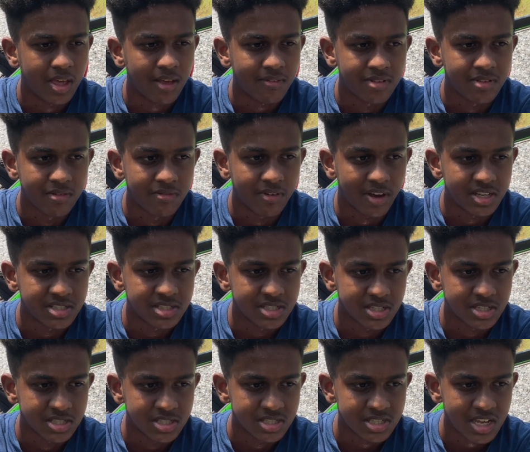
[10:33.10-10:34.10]

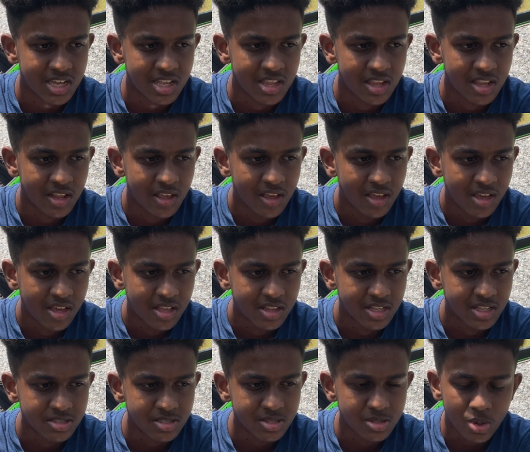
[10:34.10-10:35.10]
devices, and
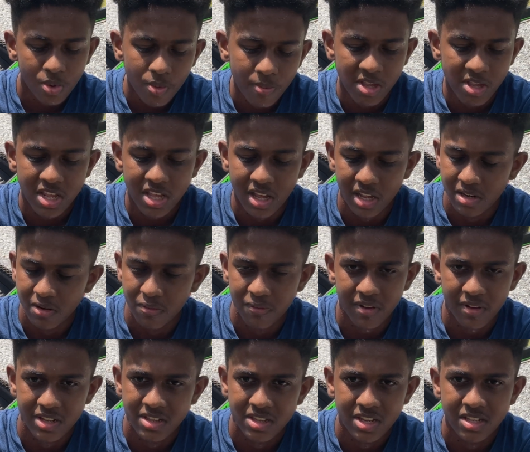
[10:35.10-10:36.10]
there's so many other
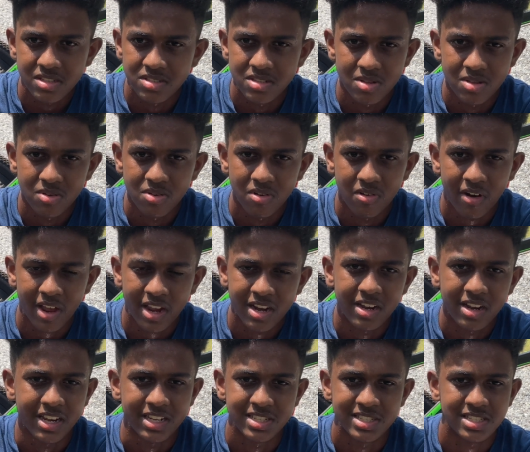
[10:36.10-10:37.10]
fun things to do
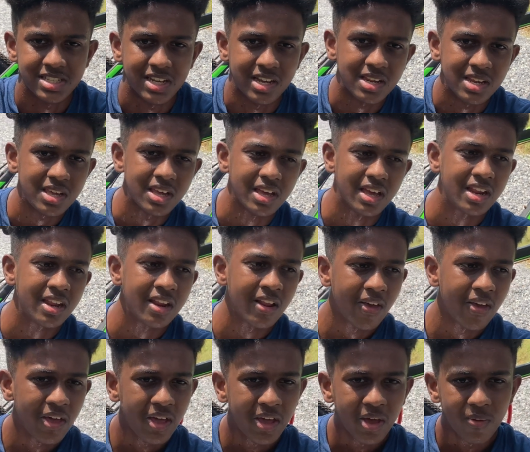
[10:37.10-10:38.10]
rather than study. And
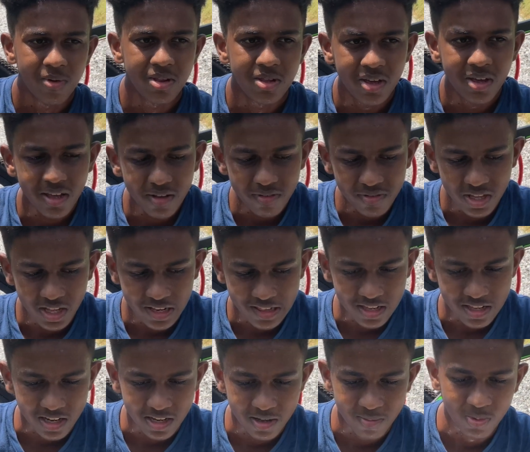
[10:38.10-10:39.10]
when you have that
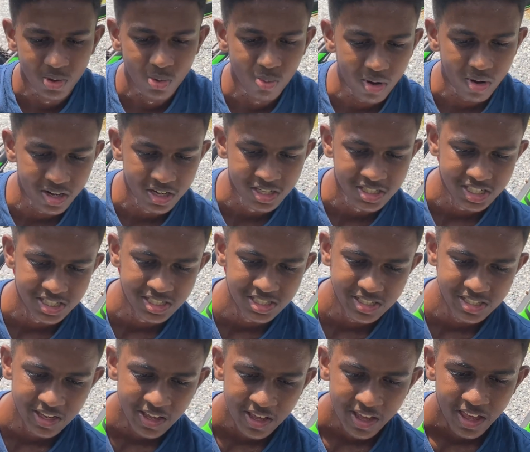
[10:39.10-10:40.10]
time, you want to
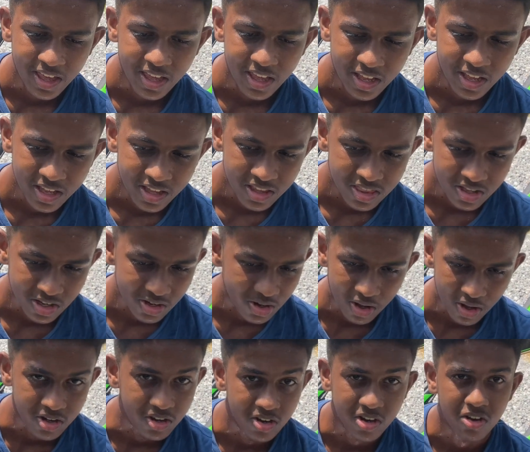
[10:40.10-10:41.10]
just turn
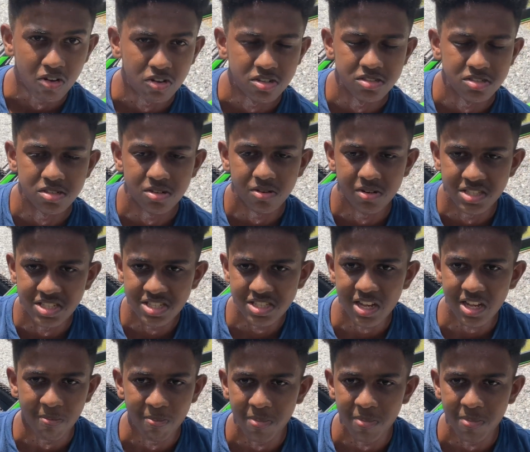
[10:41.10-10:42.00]
on your console and start